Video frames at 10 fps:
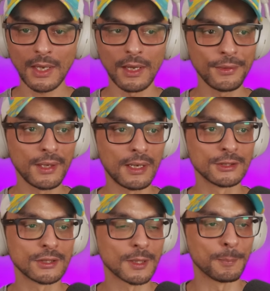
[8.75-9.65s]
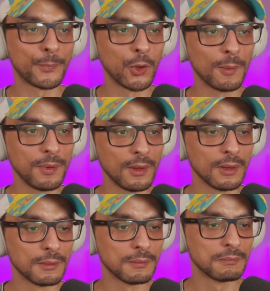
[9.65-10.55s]
And there are just a
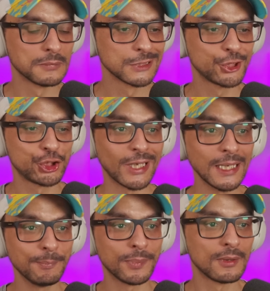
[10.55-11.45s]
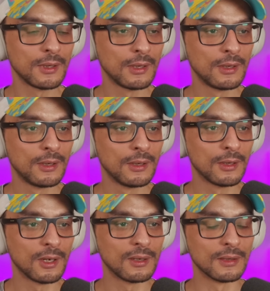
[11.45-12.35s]
purple shape,
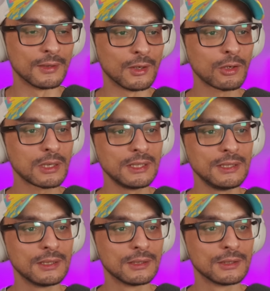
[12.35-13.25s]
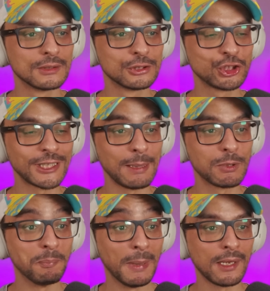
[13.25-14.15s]
an oddly
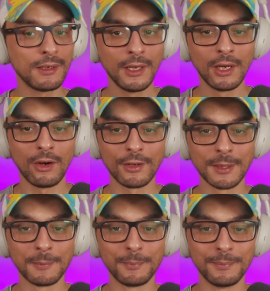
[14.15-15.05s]
shaped man on a